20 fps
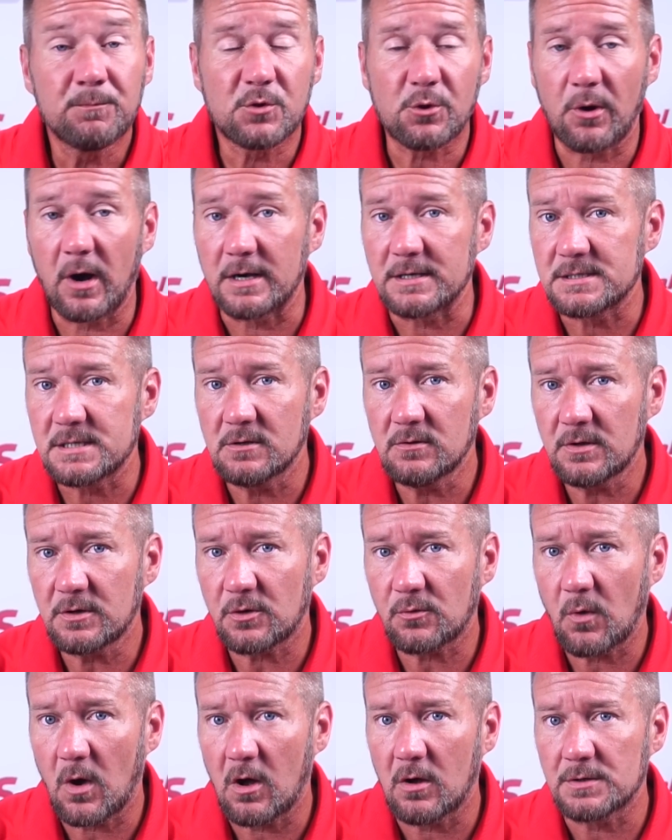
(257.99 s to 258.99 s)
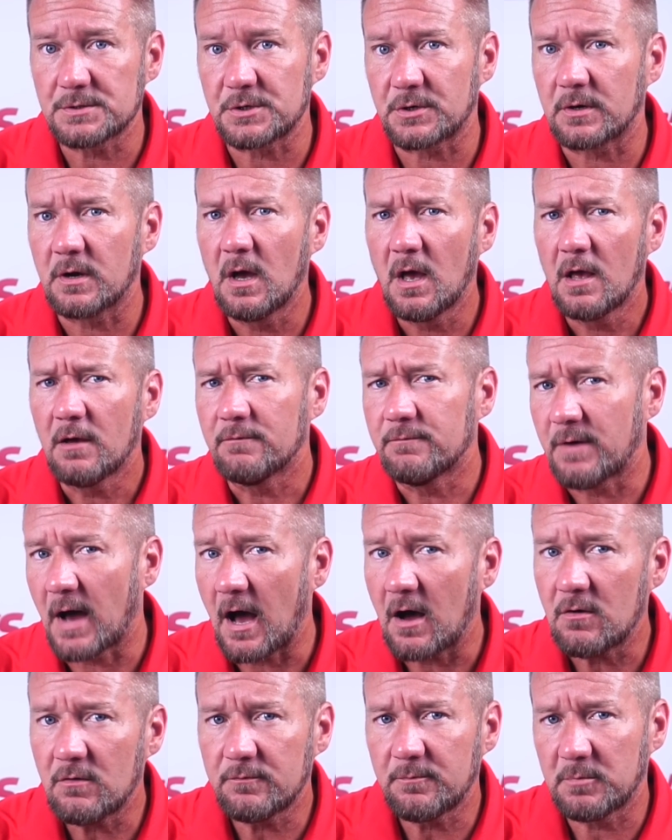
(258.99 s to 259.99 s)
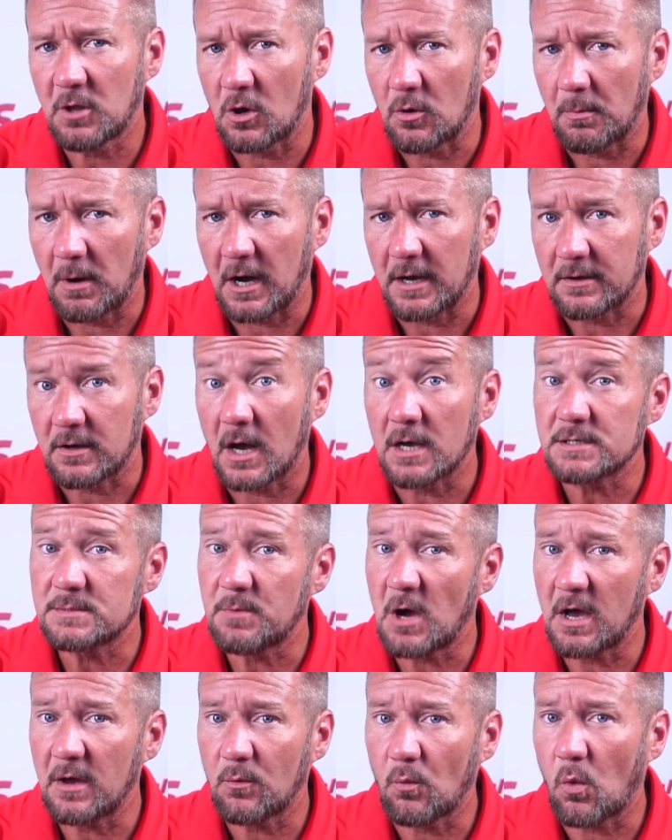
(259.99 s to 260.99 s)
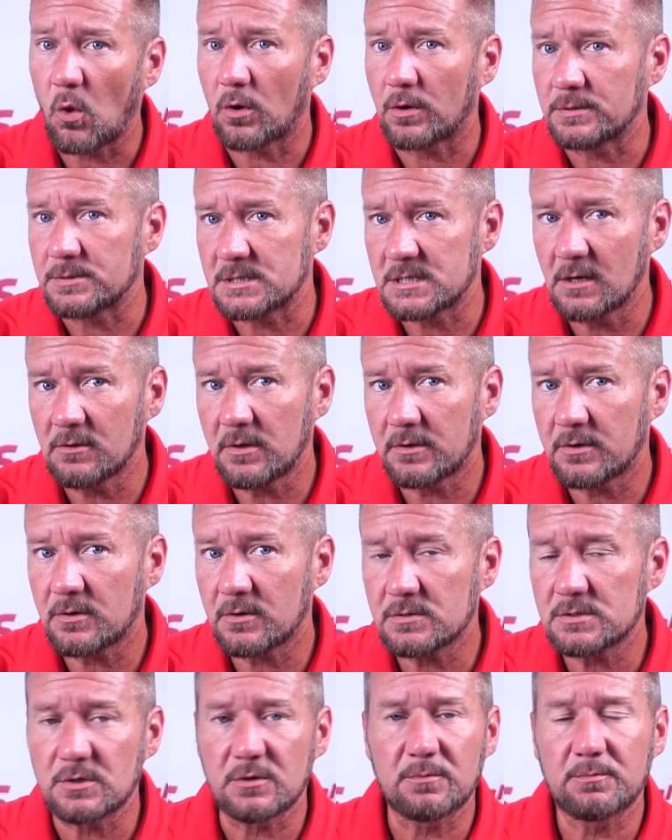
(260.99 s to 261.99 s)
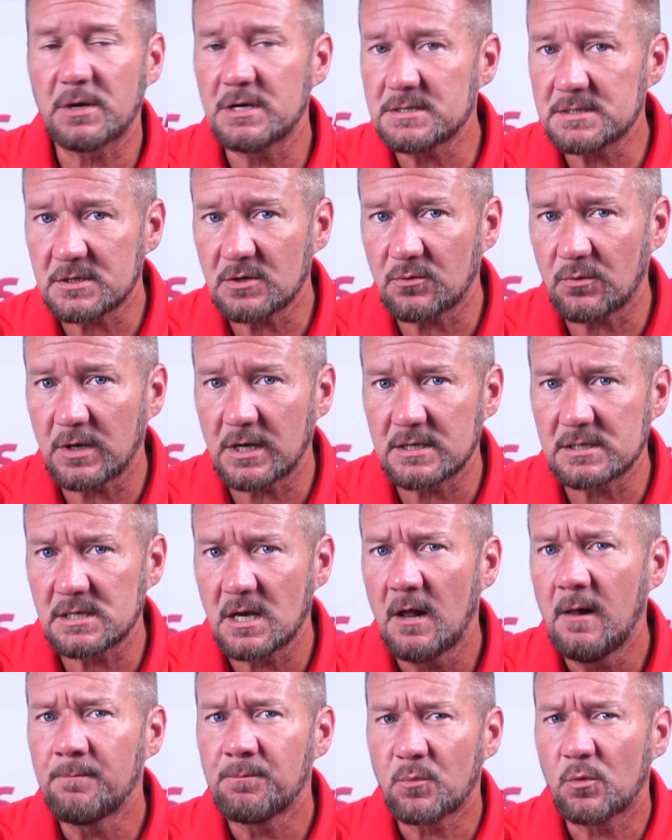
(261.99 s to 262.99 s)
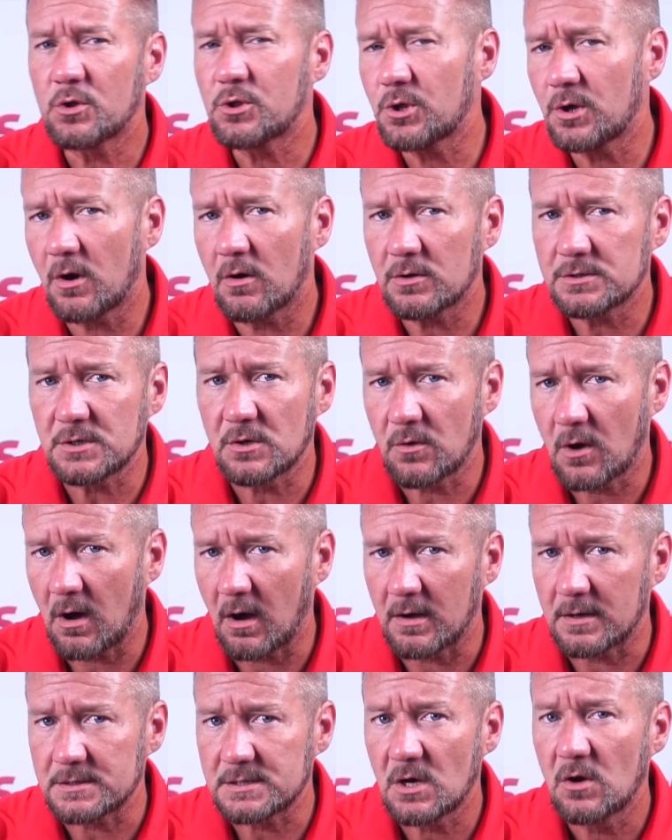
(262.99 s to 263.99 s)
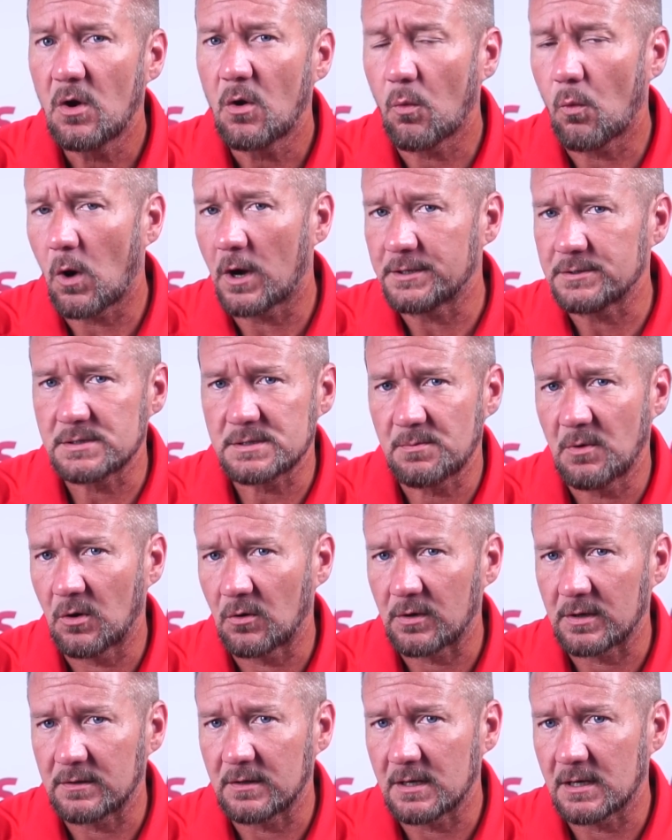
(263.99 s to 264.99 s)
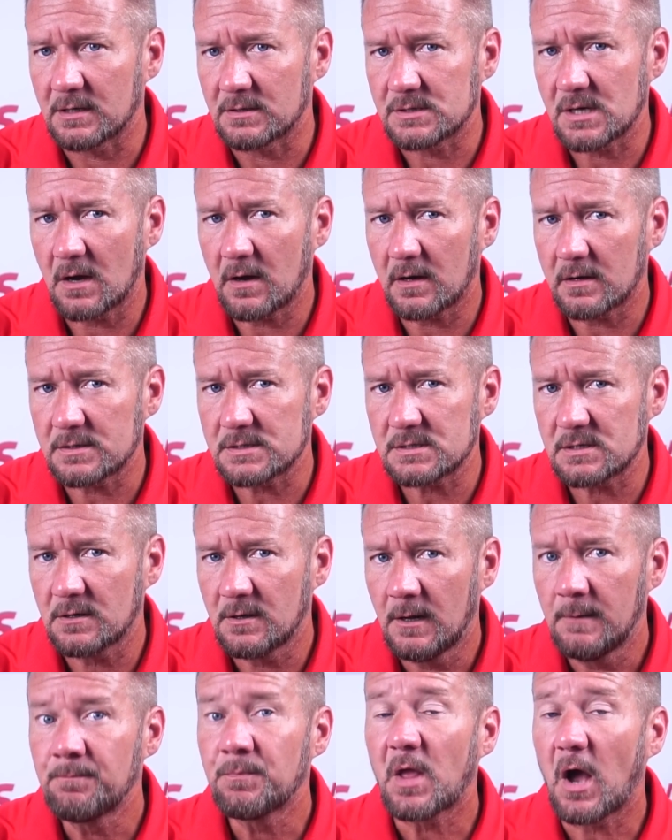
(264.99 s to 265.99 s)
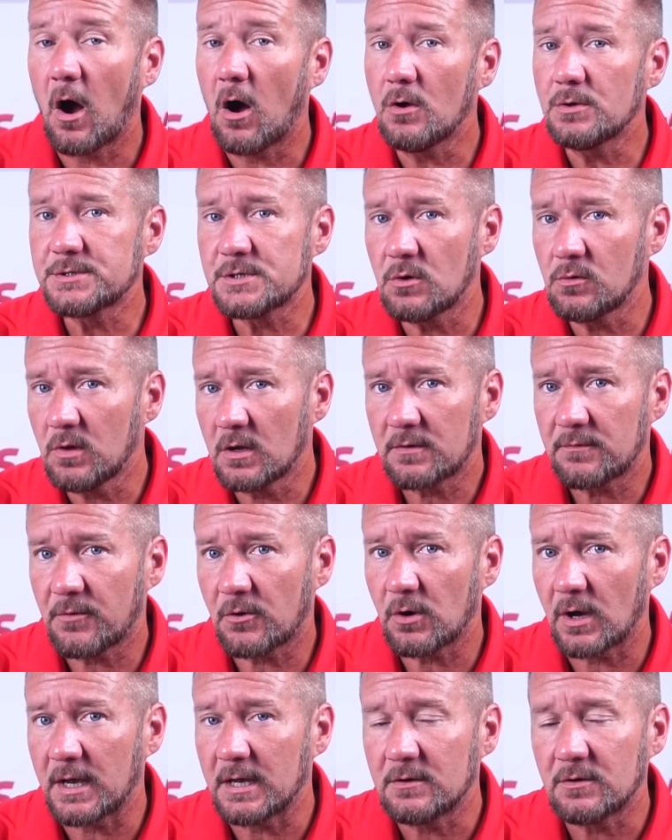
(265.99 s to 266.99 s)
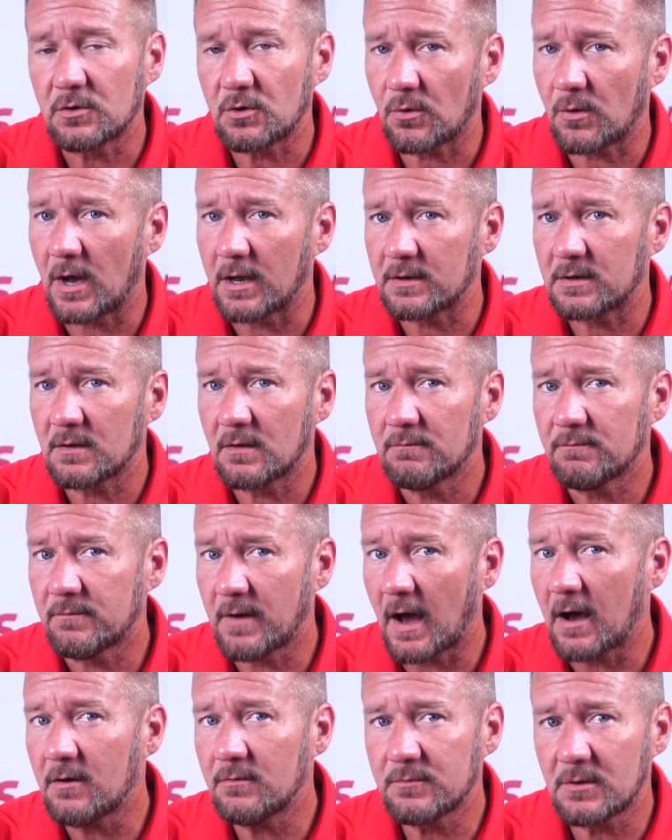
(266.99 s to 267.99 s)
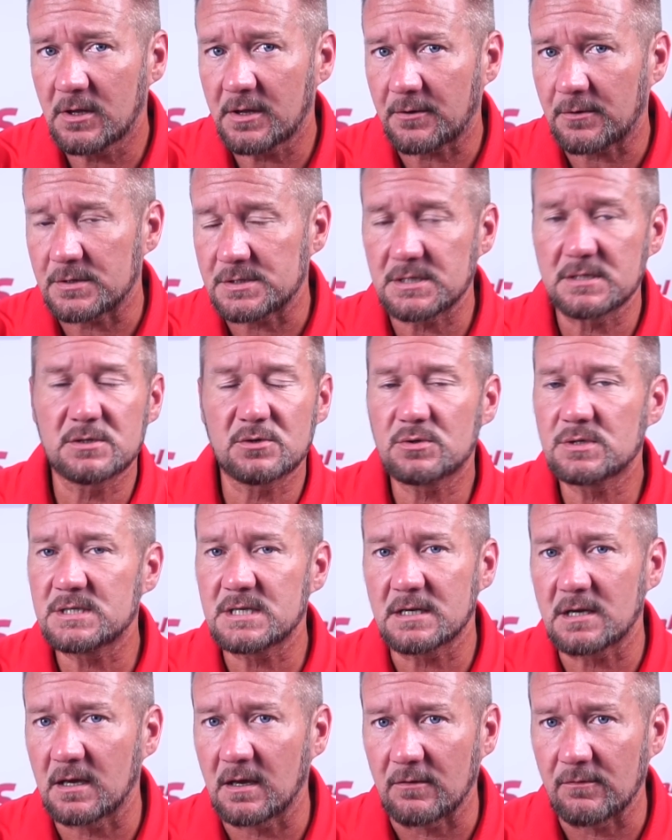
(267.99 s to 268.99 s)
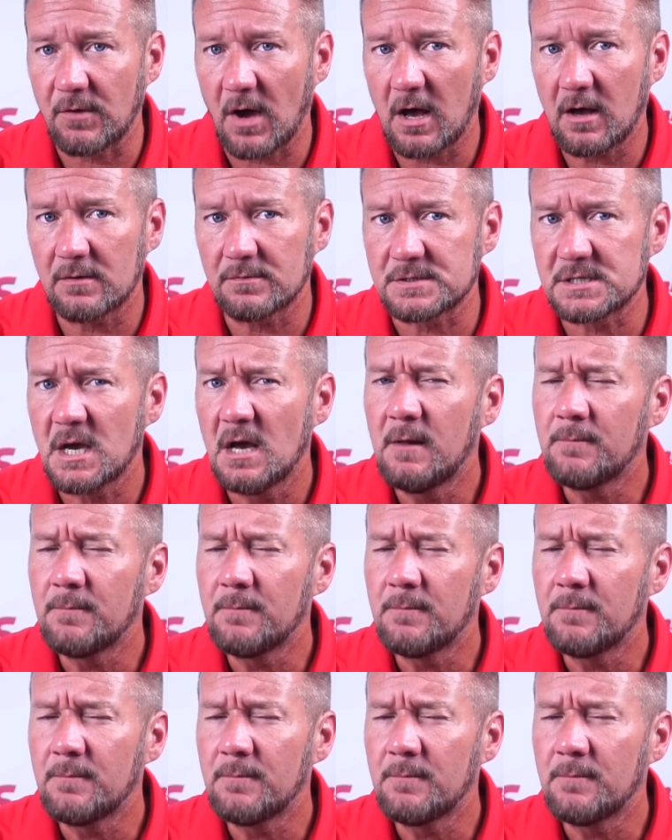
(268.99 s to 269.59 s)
Dry cylinder walls or valve blow-by caused by worn cylinders or piston rings, which could also cause white smoke in the exhaust. Also look for incorrect valve clearances or sticking valves.